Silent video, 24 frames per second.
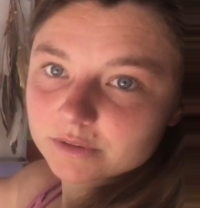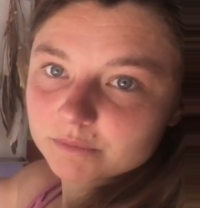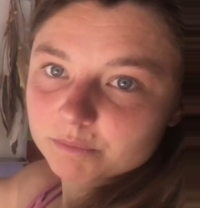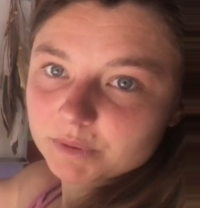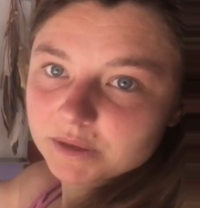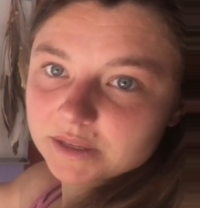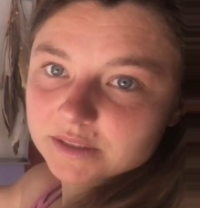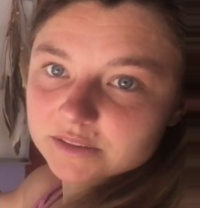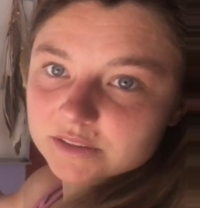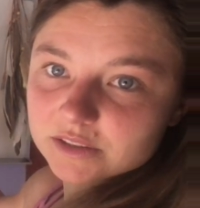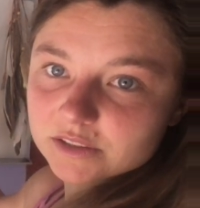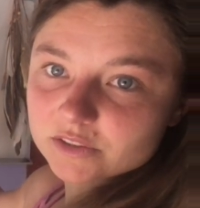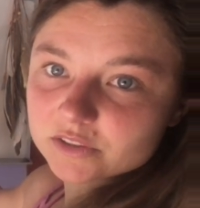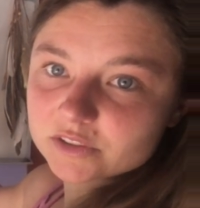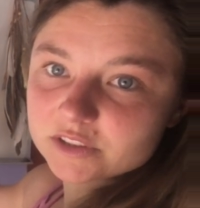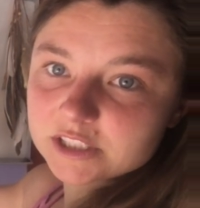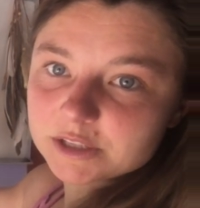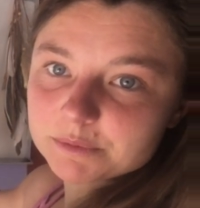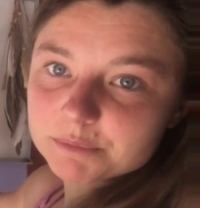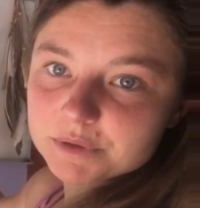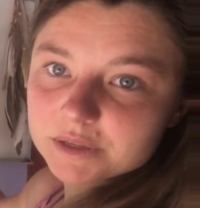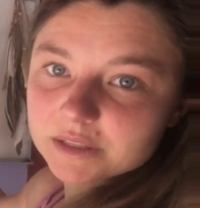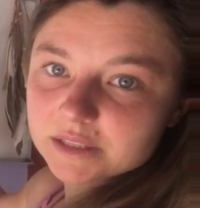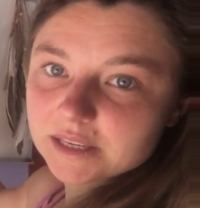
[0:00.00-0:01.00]
because they're
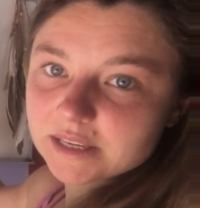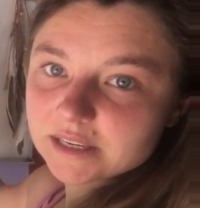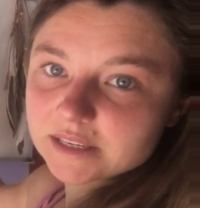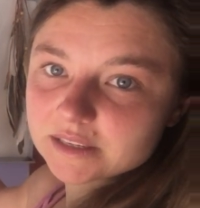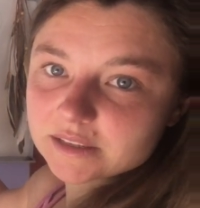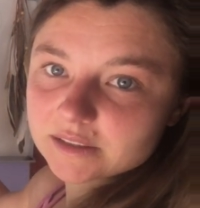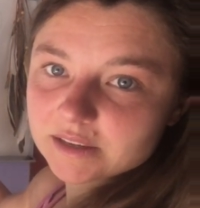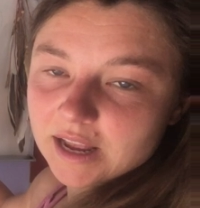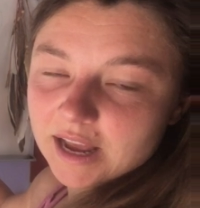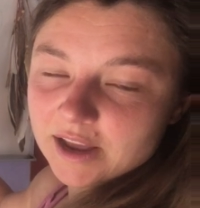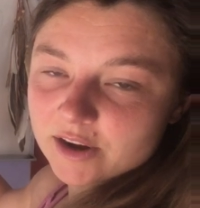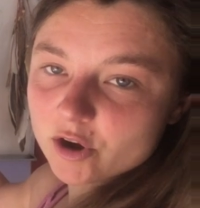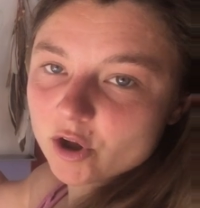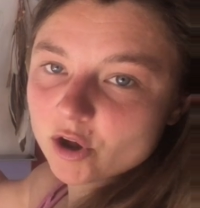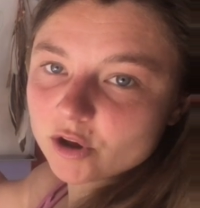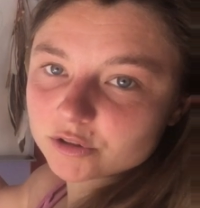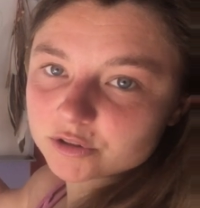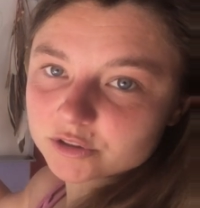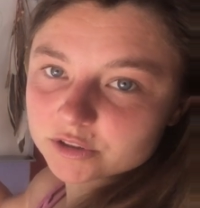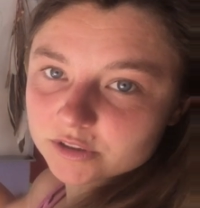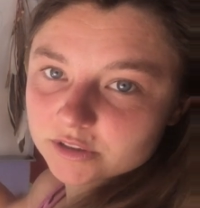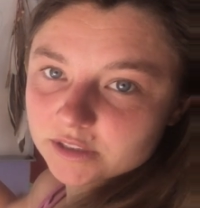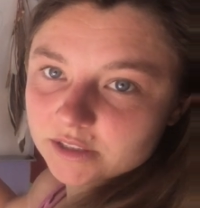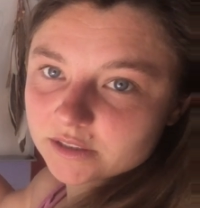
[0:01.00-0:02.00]
stimulated at
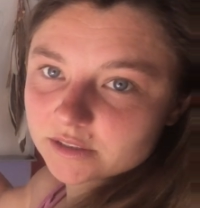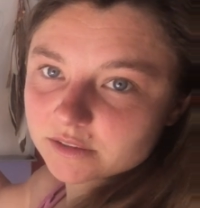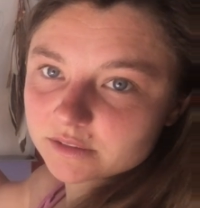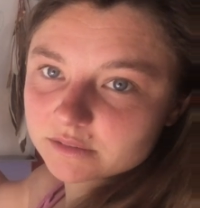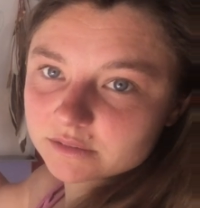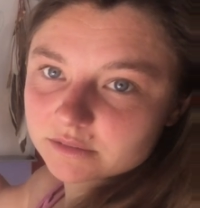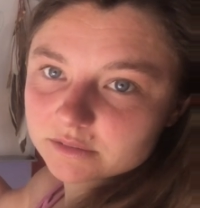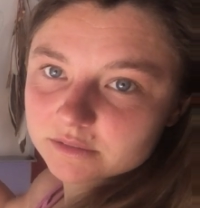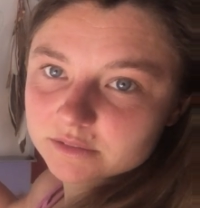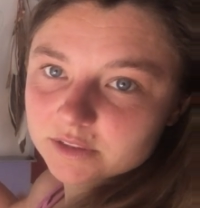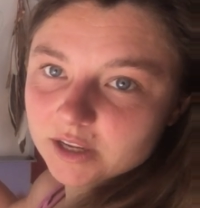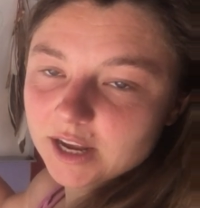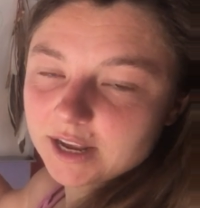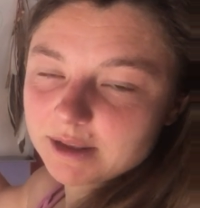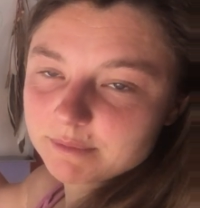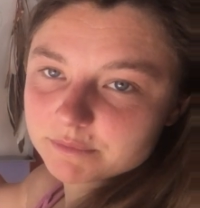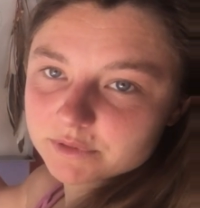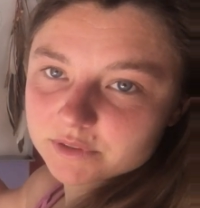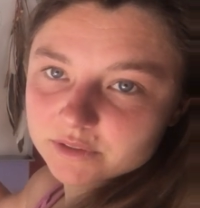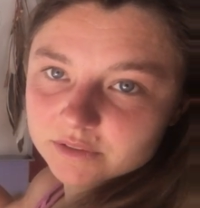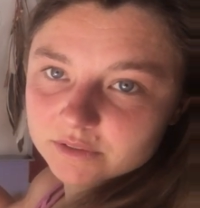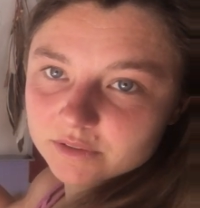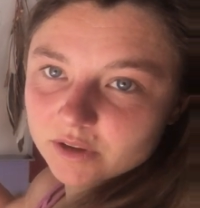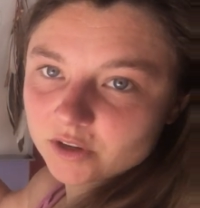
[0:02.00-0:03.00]
alternate
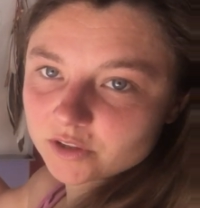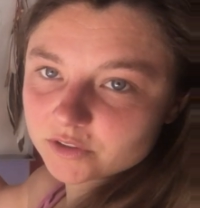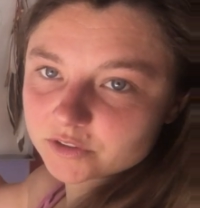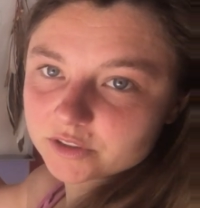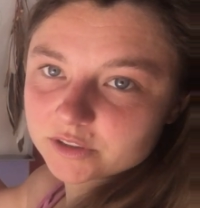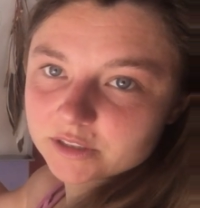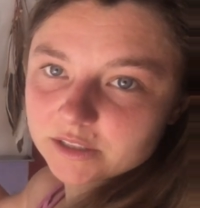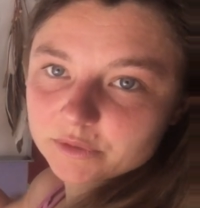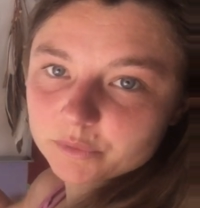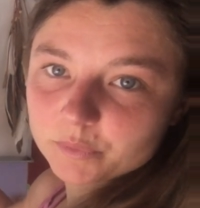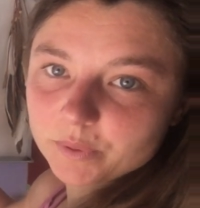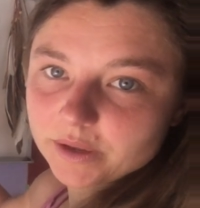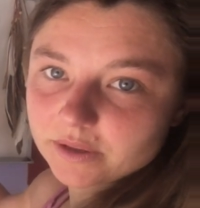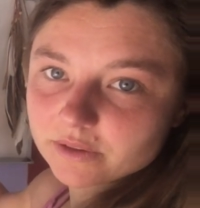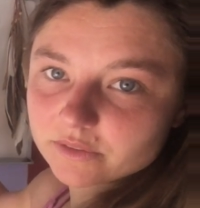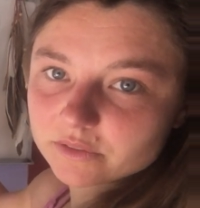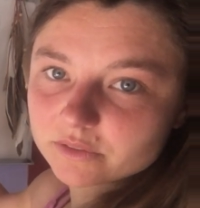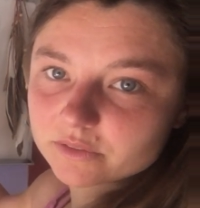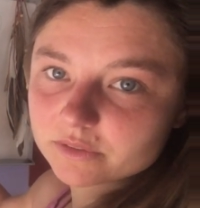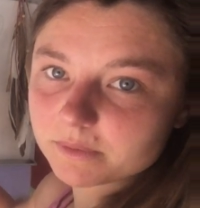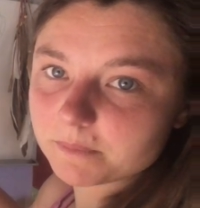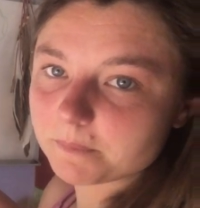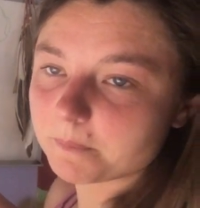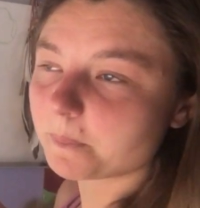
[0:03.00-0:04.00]
times and alternate
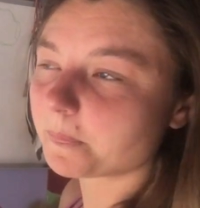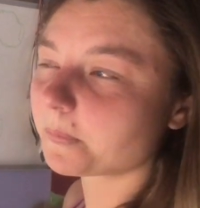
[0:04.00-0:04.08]
ways.